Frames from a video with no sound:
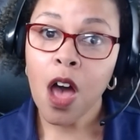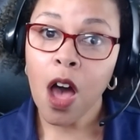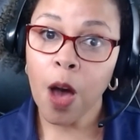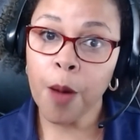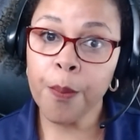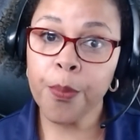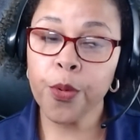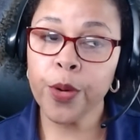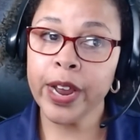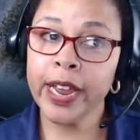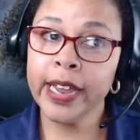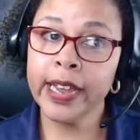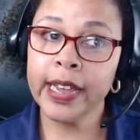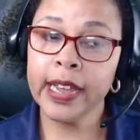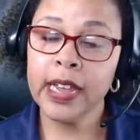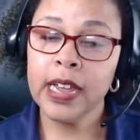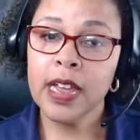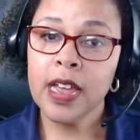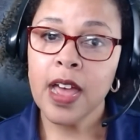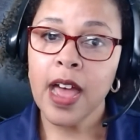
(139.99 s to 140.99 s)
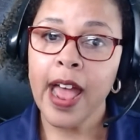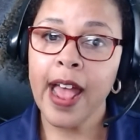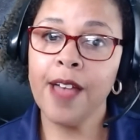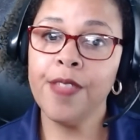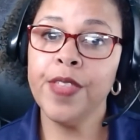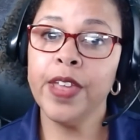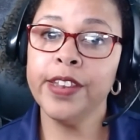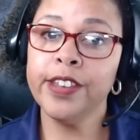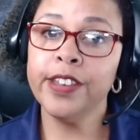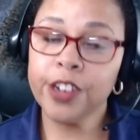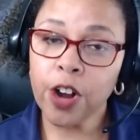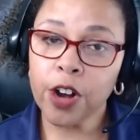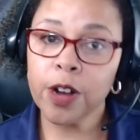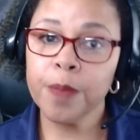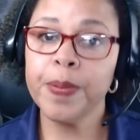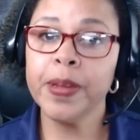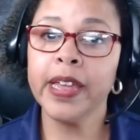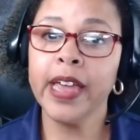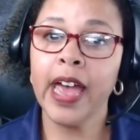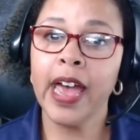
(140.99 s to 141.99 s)
a break and then start
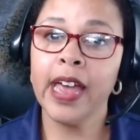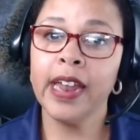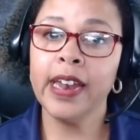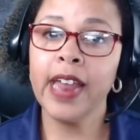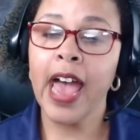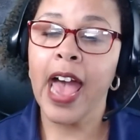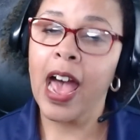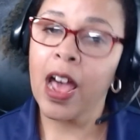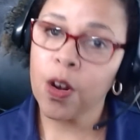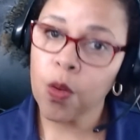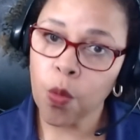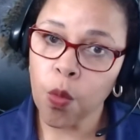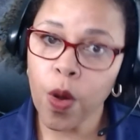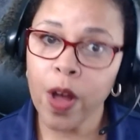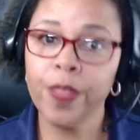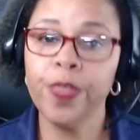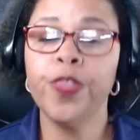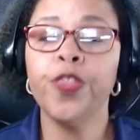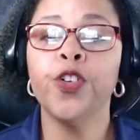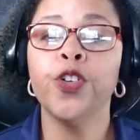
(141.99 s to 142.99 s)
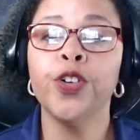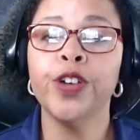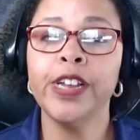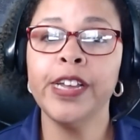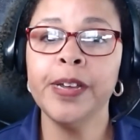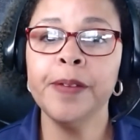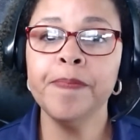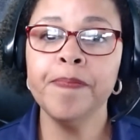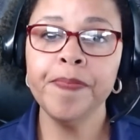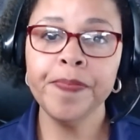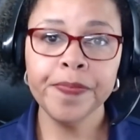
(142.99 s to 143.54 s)
up again at 1:30.